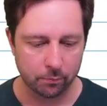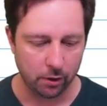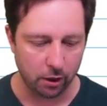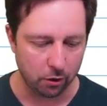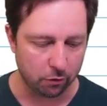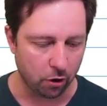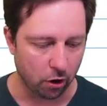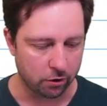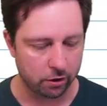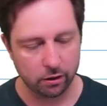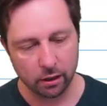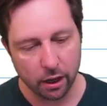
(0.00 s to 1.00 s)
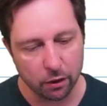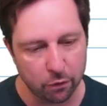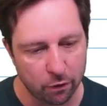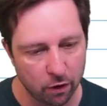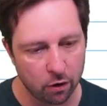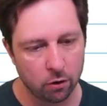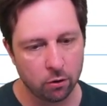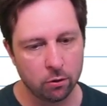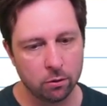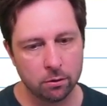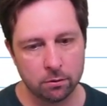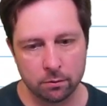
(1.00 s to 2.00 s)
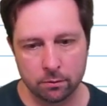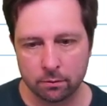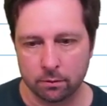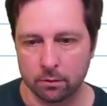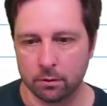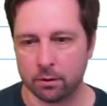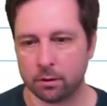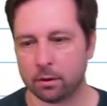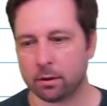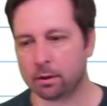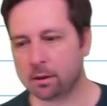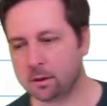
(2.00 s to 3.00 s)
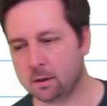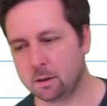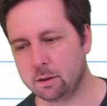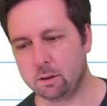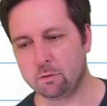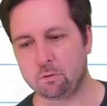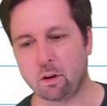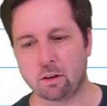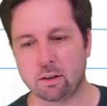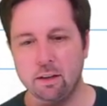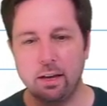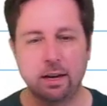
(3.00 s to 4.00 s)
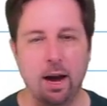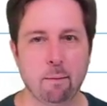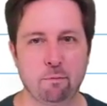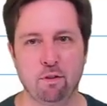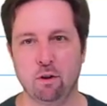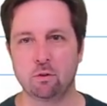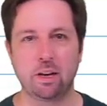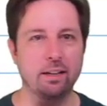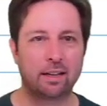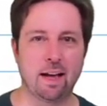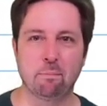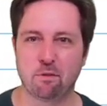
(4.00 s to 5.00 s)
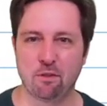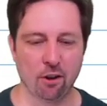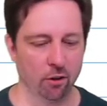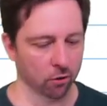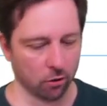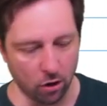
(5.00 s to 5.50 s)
You've got Git flow. You've got GitHub flow, GitLab flow,